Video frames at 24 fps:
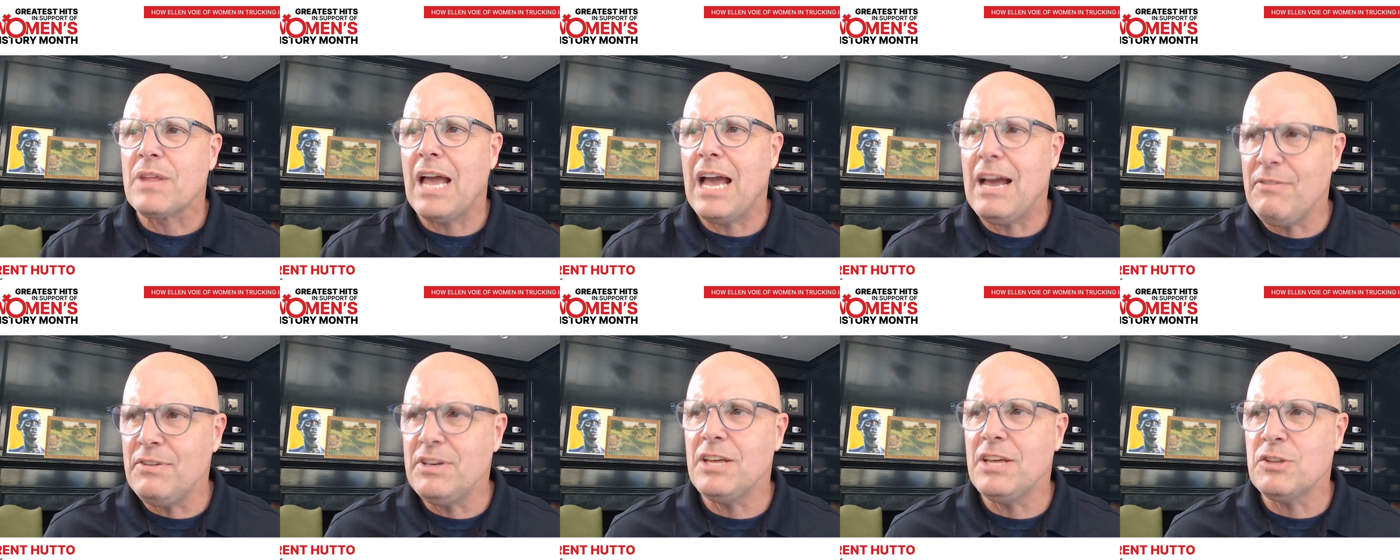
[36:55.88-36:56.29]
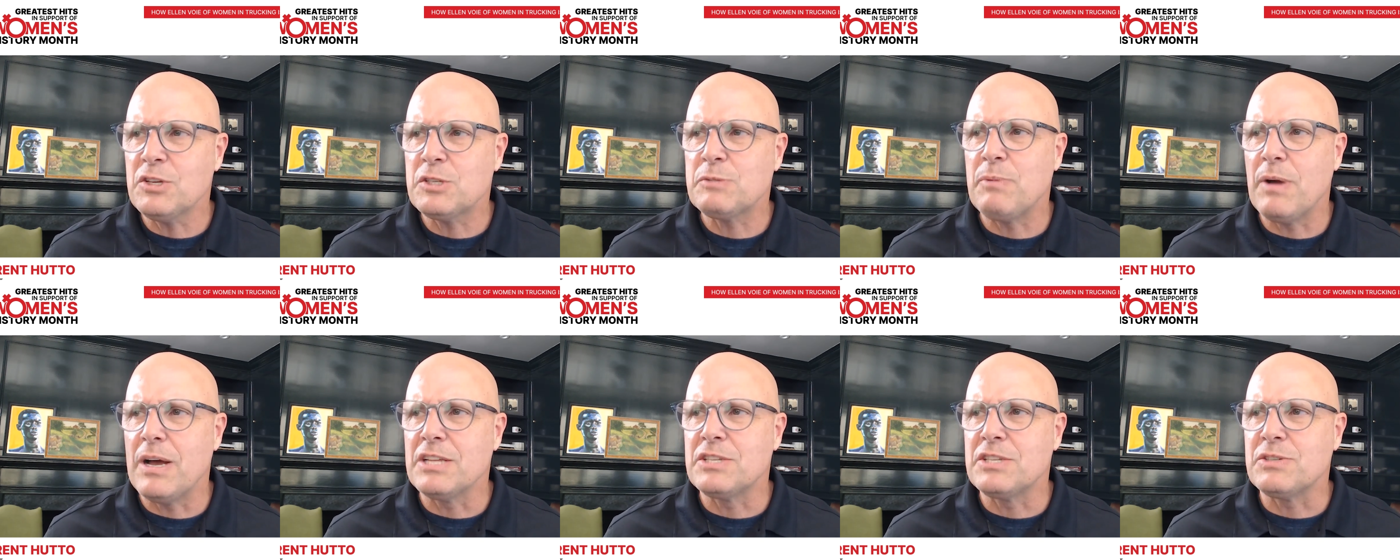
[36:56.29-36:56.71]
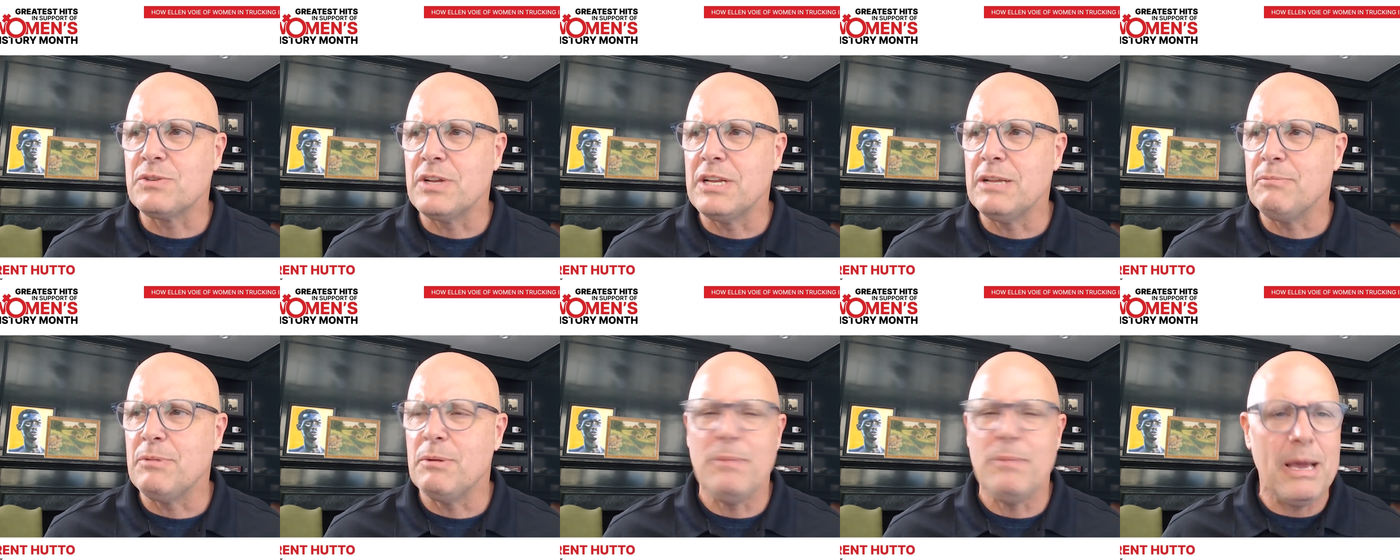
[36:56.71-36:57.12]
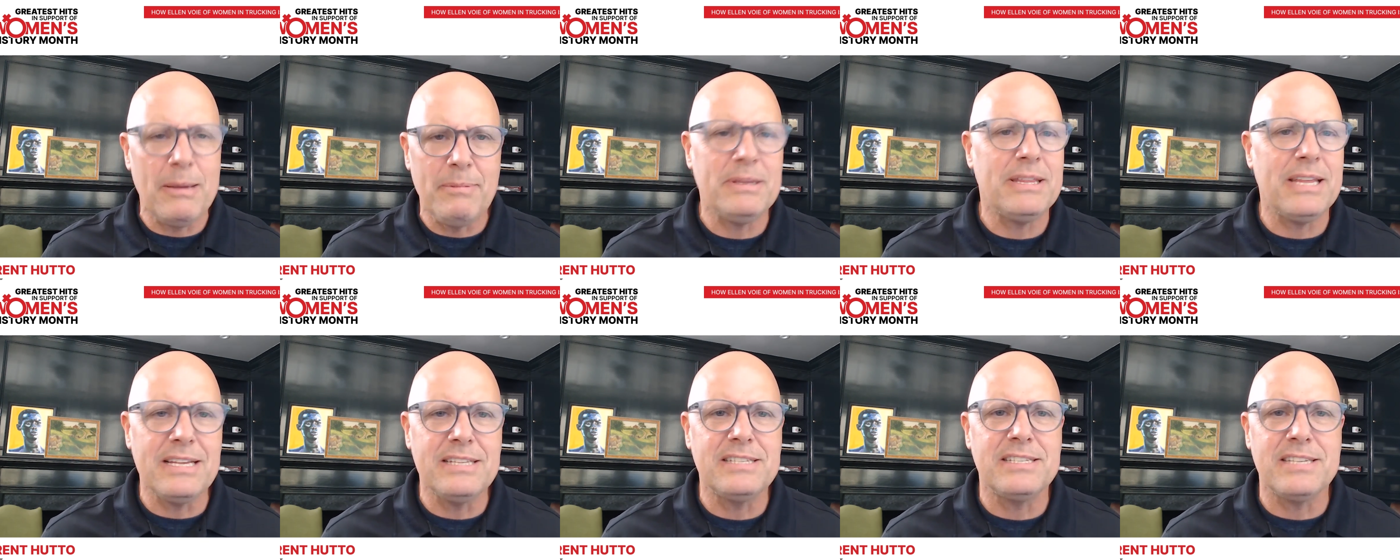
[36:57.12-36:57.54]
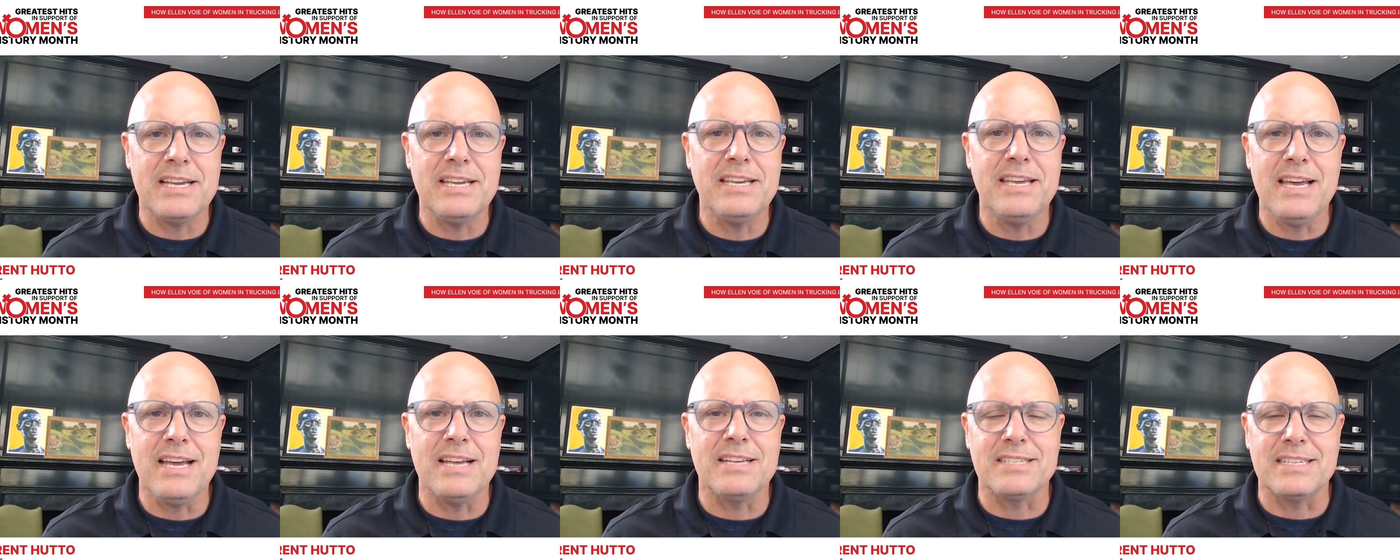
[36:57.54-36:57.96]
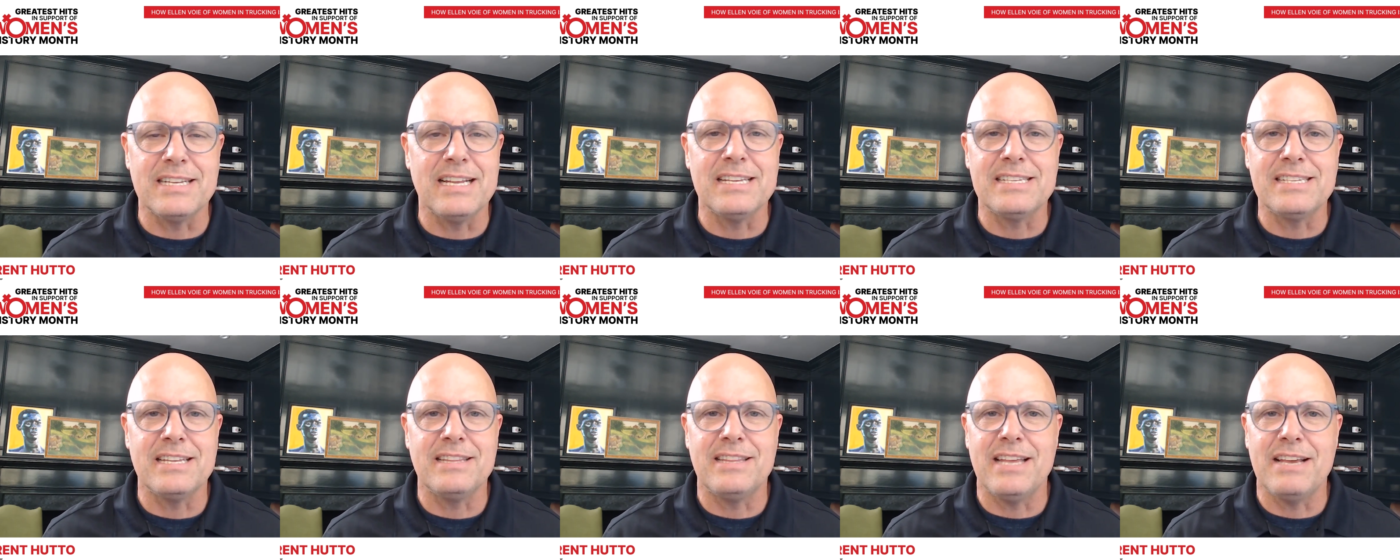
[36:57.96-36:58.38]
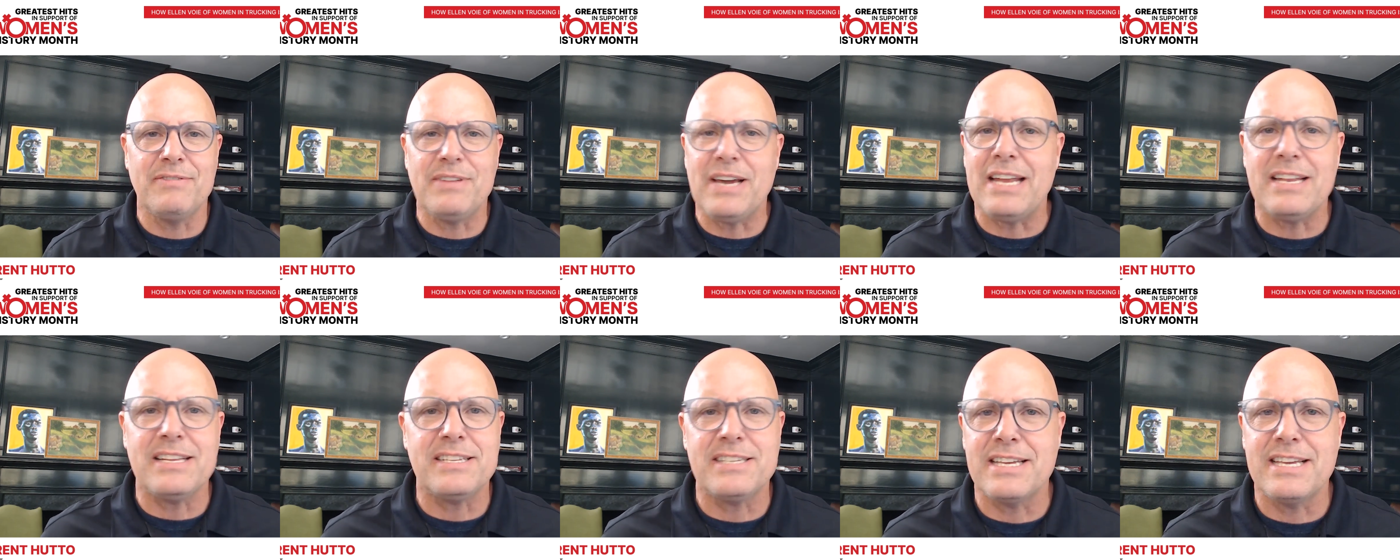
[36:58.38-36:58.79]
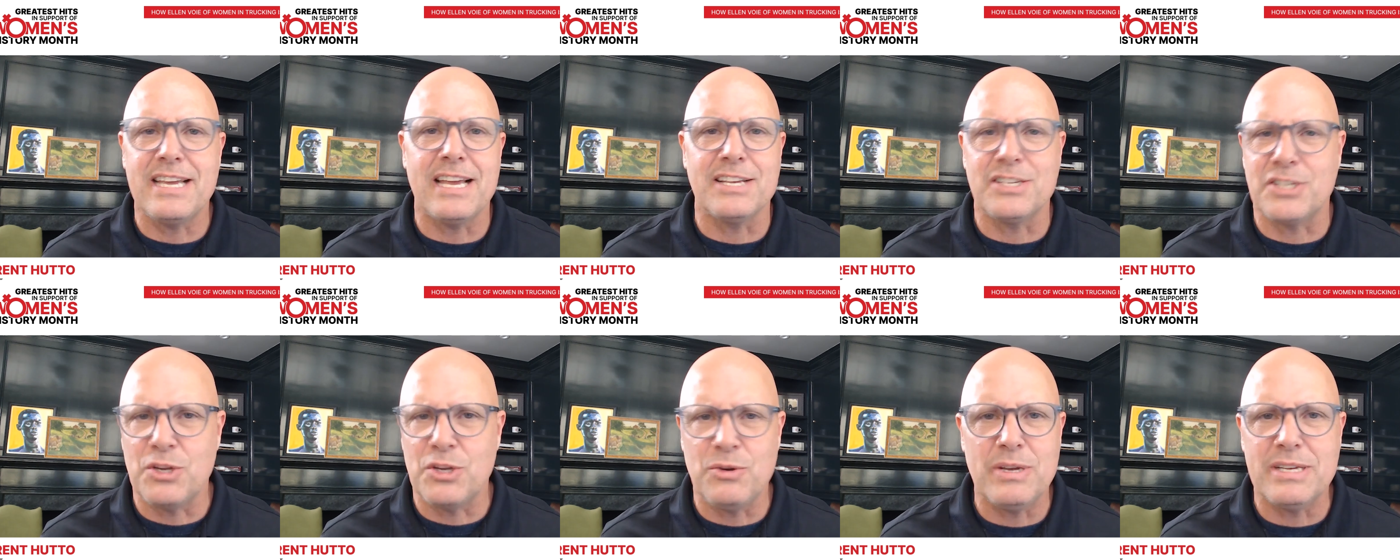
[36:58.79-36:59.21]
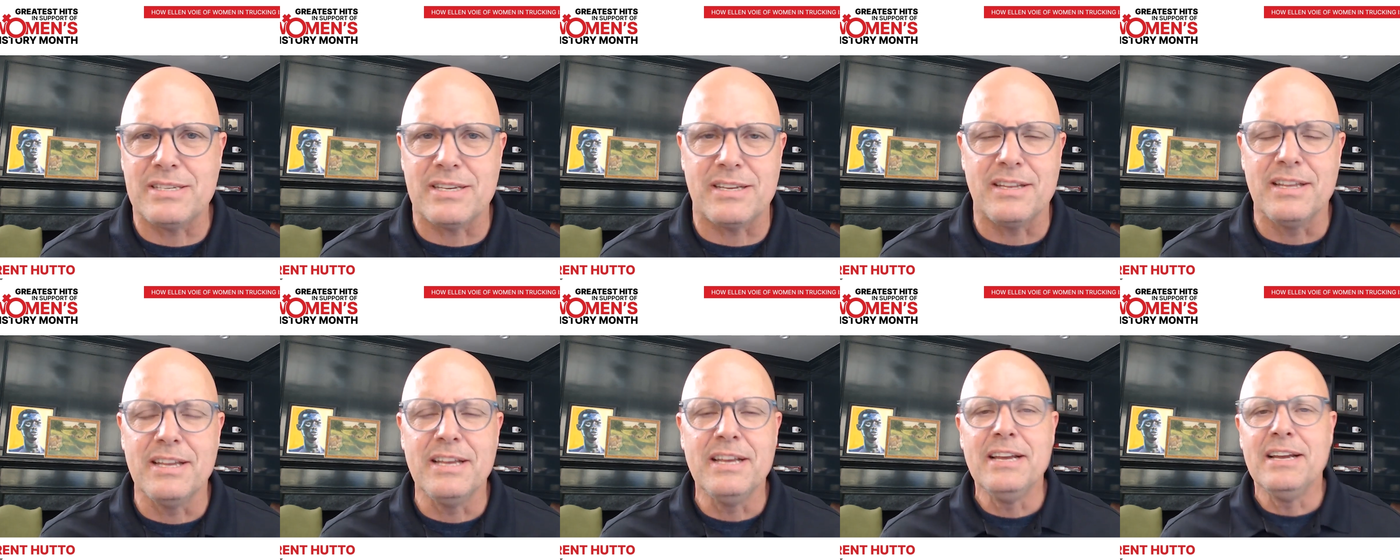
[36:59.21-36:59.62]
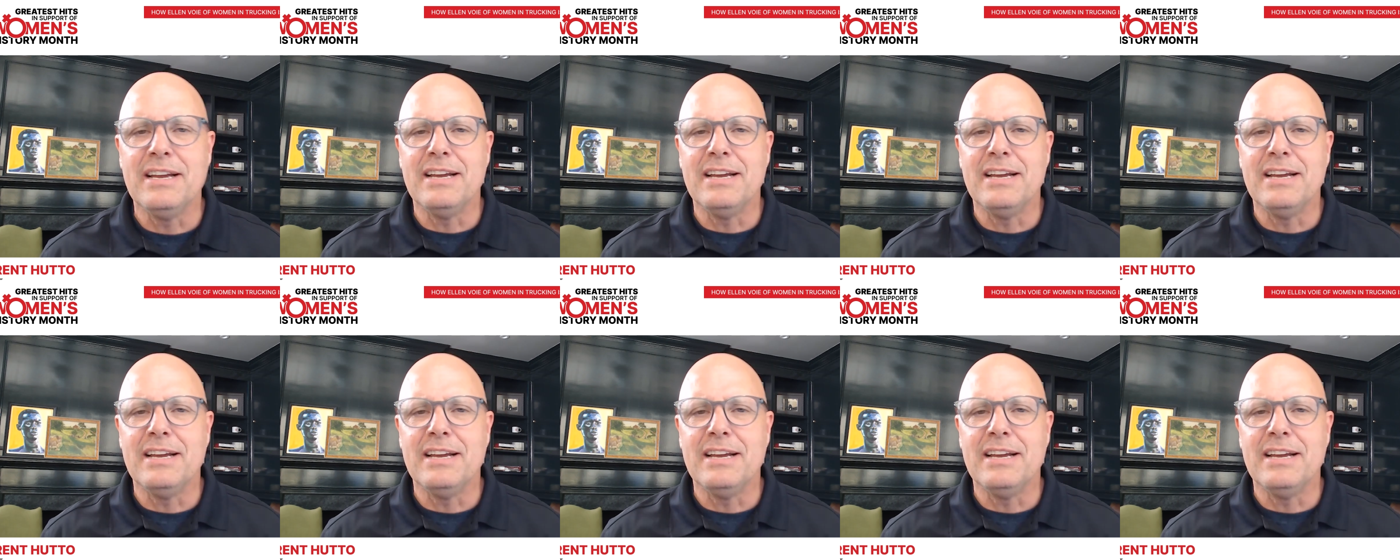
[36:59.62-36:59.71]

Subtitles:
I have another sponsor in it, but maybe they'd say yes. And I said, they've got to say yes. Who is it?